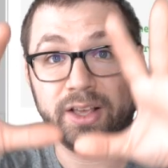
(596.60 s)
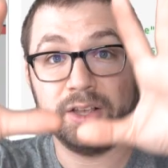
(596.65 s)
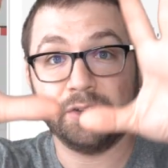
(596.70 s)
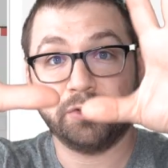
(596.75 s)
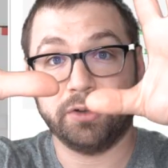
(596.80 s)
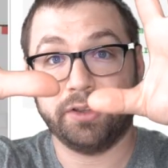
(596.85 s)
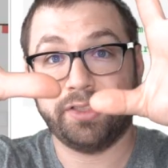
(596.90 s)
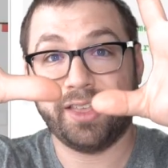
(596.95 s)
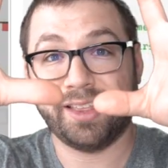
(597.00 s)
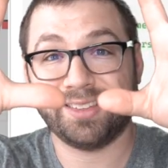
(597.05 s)

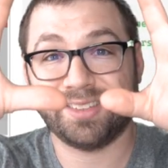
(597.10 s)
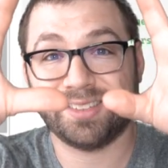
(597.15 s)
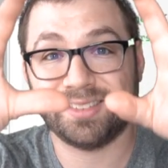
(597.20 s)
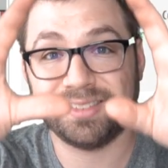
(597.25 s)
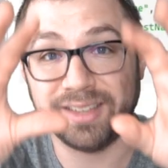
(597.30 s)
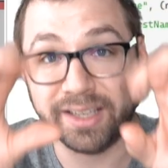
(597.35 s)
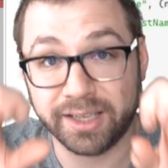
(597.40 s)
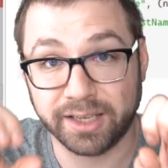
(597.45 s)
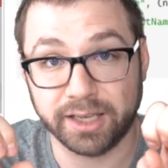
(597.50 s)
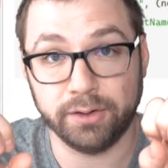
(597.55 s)
So let that
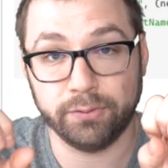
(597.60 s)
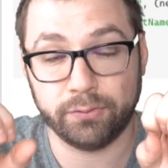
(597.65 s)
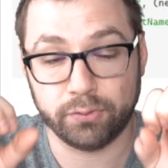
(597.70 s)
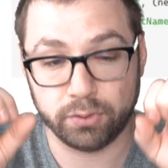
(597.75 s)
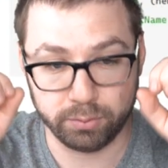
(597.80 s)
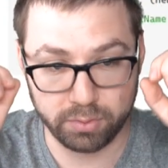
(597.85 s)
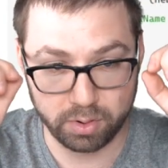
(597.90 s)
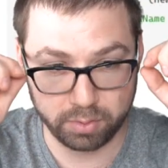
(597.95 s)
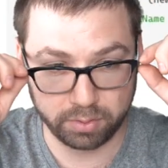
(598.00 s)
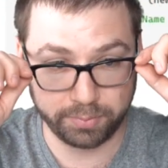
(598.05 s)
sink in
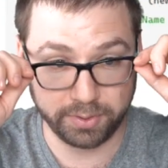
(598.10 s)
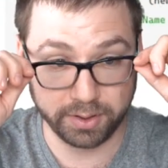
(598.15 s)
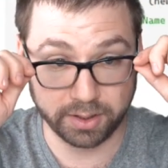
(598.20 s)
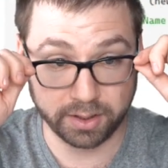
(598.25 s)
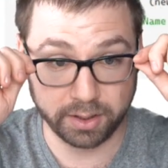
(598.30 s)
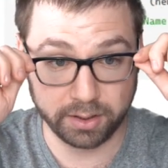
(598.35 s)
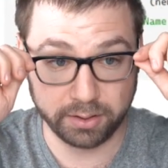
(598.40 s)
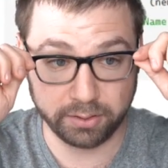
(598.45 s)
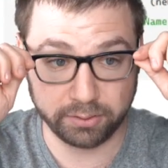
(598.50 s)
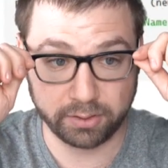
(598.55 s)
for a moment
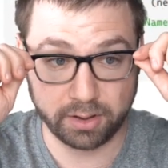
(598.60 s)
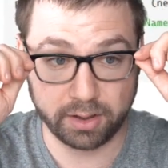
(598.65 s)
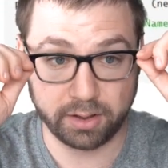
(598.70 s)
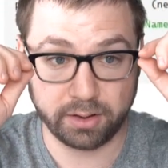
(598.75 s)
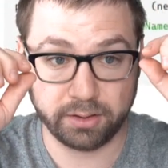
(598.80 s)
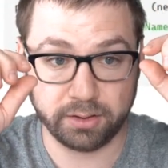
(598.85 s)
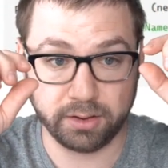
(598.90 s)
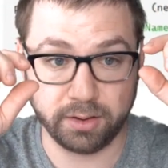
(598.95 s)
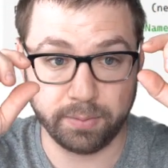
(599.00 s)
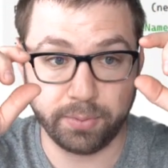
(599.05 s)
because
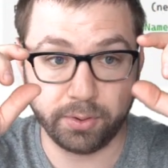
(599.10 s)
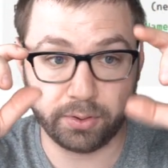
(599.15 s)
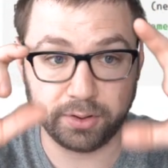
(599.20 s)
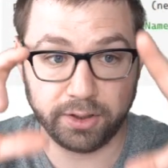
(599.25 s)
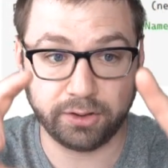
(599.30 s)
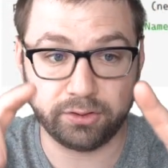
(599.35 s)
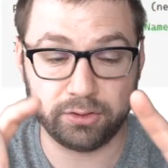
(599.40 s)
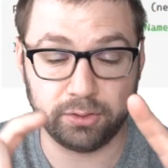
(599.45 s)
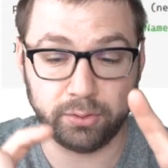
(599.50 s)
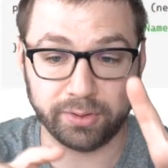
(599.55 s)
the
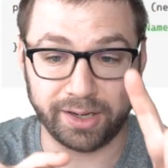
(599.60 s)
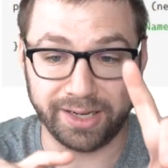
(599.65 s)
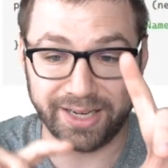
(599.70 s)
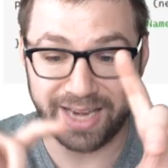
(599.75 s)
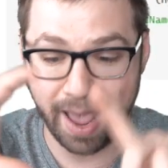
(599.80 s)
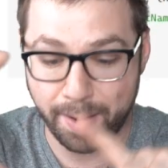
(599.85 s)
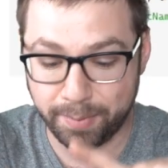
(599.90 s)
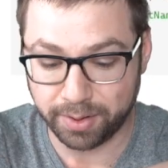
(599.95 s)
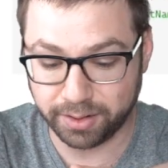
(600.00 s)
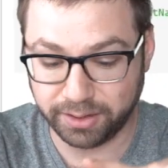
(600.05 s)
ability to
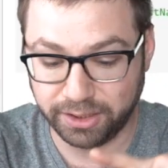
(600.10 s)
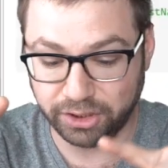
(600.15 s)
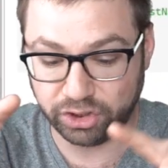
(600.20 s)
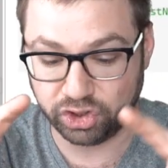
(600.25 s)
dynamically